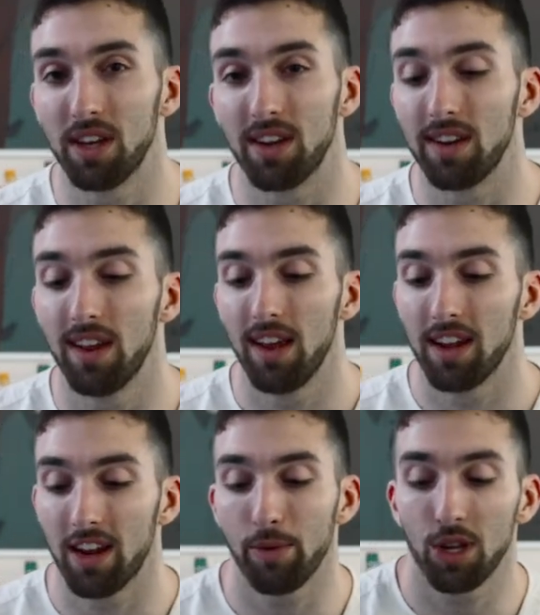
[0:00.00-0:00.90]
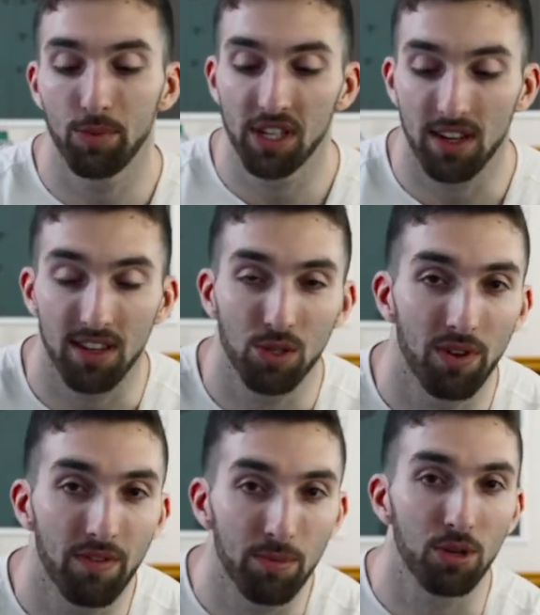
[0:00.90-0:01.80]
And camera cubes like this
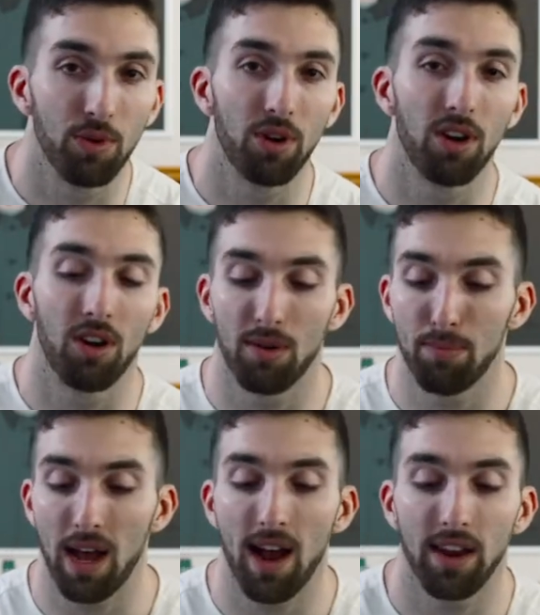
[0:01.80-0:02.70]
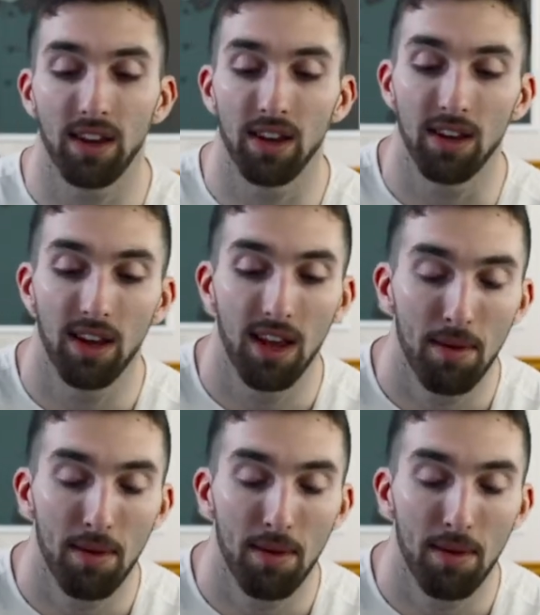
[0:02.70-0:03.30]
one from Shimoda are padded and